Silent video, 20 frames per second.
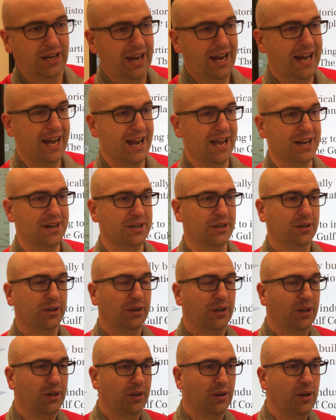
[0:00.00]
and
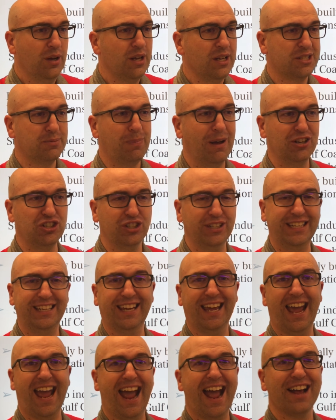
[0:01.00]
especially
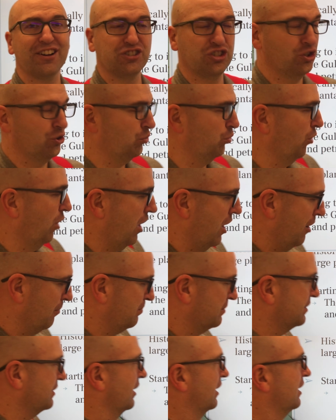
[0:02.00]
cash crops.